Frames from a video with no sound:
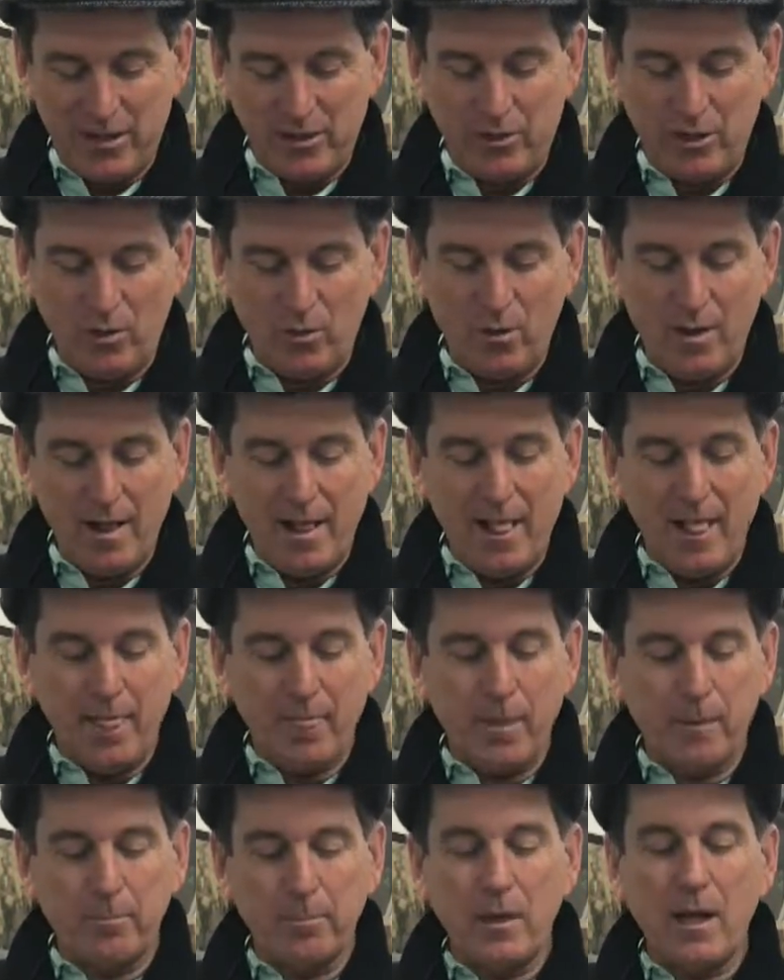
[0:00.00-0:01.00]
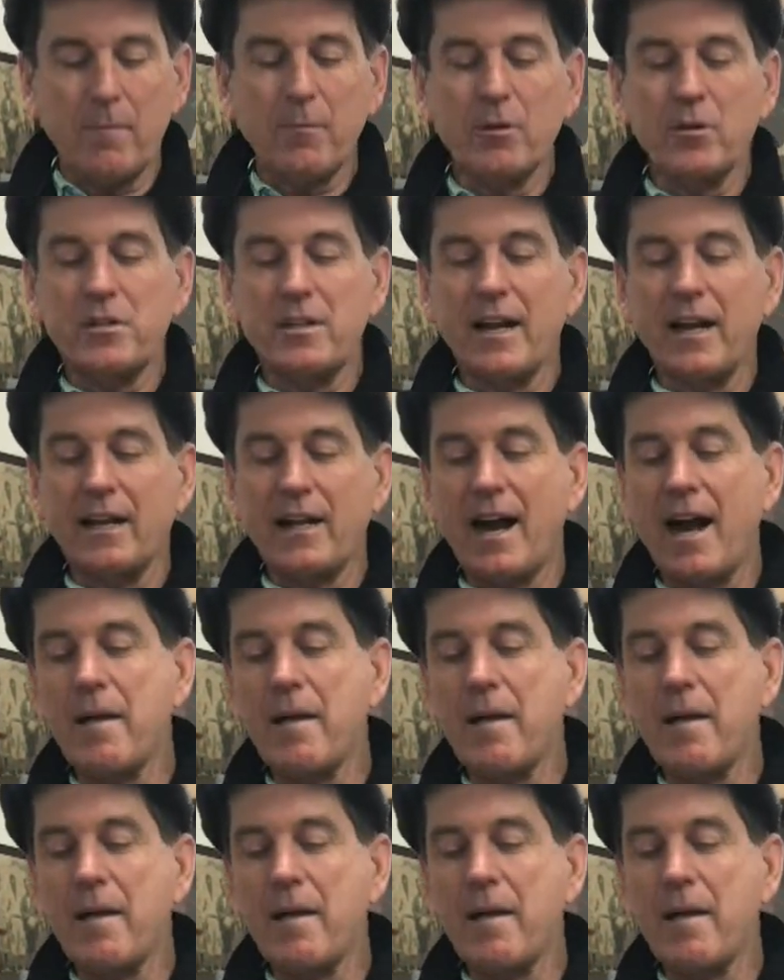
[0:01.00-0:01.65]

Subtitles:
So the plumber's neck,